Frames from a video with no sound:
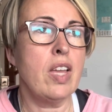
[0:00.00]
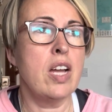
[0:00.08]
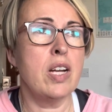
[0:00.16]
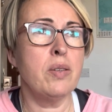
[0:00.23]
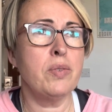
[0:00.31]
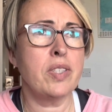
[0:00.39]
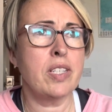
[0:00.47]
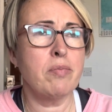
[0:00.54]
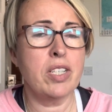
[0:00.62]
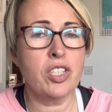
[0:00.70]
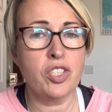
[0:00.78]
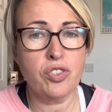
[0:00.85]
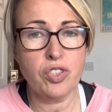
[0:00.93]
I would say
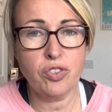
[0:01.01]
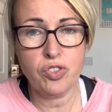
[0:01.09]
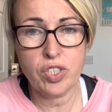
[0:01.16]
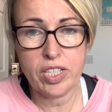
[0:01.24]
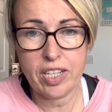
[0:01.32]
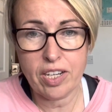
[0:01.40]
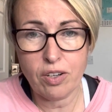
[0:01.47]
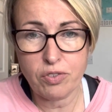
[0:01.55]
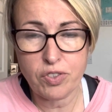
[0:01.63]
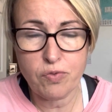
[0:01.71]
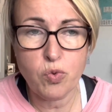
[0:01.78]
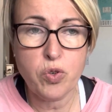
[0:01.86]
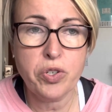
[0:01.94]
make sure you're drinking lots
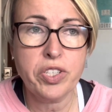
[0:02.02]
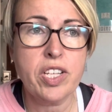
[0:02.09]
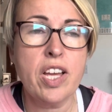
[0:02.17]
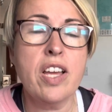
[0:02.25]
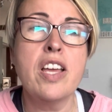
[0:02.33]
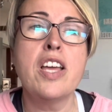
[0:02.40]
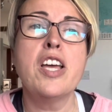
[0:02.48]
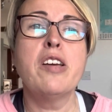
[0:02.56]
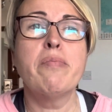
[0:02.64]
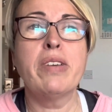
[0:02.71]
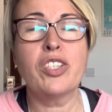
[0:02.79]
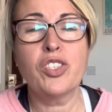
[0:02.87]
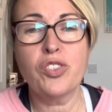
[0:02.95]
of water,
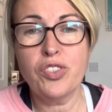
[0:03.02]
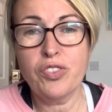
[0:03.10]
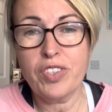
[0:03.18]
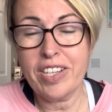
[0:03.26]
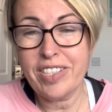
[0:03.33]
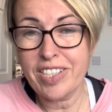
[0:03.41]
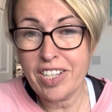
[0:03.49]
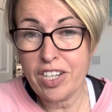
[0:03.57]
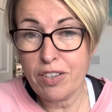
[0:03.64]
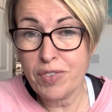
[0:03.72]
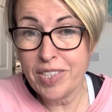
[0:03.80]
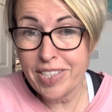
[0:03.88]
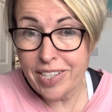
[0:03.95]
make sure you're getting
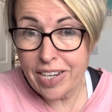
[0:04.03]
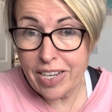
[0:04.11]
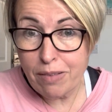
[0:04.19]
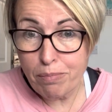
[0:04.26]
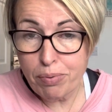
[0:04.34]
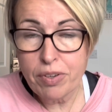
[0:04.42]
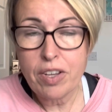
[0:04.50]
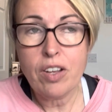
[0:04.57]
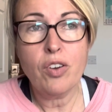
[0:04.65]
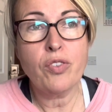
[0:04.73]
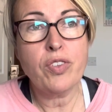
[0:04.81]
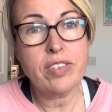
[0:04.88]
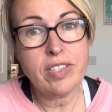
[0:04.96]
enough sleep,
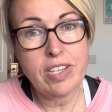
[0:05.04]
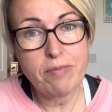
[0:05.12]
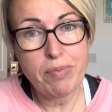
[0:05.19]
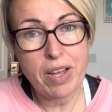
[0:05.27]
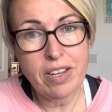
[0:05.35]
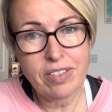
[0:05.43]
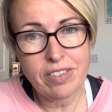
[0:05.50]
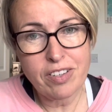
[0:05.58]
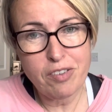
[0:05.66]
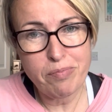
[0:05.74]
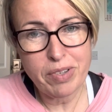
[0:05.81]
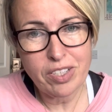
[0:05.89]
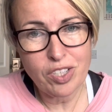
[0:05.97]
although sleep patterns
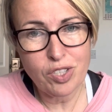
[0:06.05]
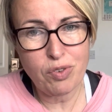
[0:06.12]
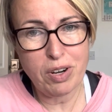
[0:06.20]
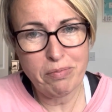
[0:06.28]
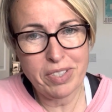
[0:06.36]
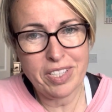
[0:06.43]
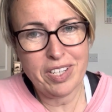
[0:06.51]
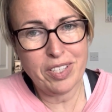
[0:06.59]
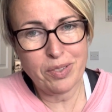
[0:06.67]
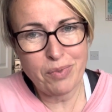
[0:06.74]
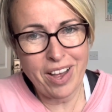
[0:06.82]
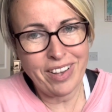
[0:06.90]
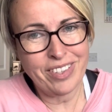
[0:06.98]
are being disrupted as
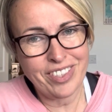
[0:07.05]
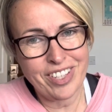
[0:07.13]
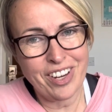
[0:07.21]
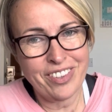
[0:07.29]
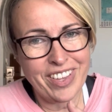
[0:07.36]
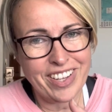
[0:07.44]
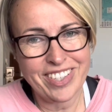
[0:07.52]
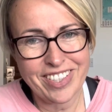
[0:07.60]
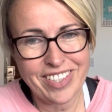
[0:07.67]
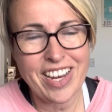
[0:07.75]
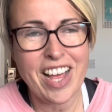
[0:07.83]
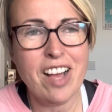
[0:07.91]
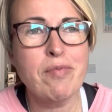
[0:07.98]
well, so that
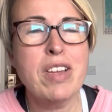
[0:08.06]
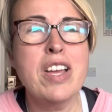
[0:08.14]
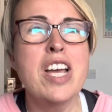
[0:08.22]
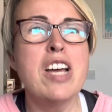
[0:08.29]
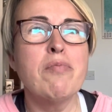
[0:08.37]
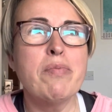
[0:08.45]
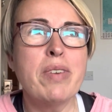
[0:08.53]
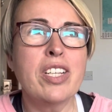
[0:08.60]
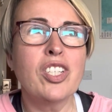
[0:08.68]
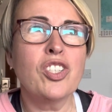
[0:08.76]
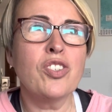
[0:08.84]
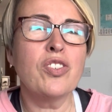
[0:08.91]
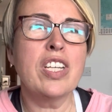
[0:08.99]
doesn't help. But make
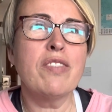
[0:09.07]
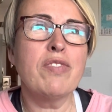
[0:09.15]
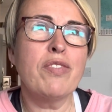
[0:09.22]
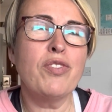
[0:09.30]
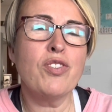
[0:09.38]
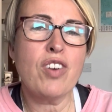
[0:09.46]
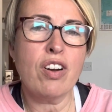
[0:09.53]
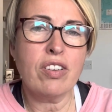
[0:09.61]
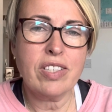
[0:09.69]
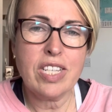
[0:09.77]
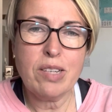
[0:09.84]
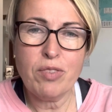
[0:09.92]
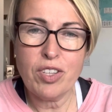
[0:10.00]
sure, even if you can't
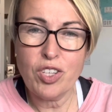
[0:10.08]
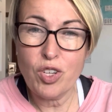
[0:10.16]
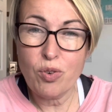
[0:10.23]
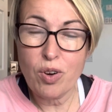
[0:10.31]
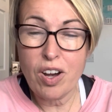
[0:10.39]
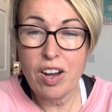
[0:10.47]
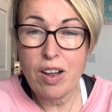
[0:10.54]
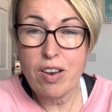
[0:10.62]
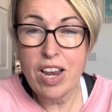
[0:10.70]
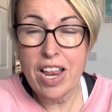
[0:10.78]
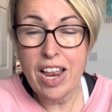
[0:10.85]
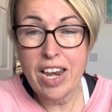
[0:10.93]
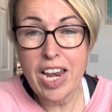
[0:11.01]
sleep, that you are
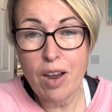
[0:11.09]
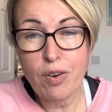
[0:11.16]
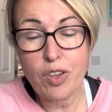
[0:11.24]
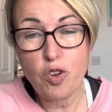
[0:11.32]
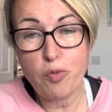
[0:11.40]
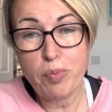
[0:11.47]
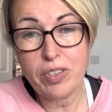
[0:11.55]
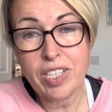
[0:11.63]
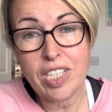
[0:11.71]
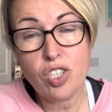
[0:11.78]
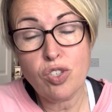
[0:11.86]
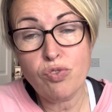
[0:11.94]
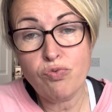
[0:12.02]
allowing your body
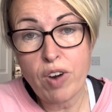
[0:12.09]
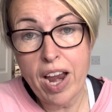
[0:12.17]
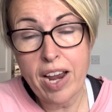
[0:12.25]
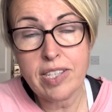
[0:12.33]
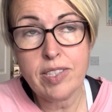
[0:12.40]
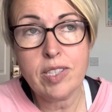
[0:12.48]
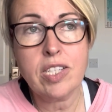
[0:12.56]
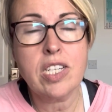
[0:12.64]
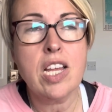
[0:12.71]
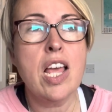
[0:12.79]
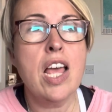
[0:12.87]
to rest.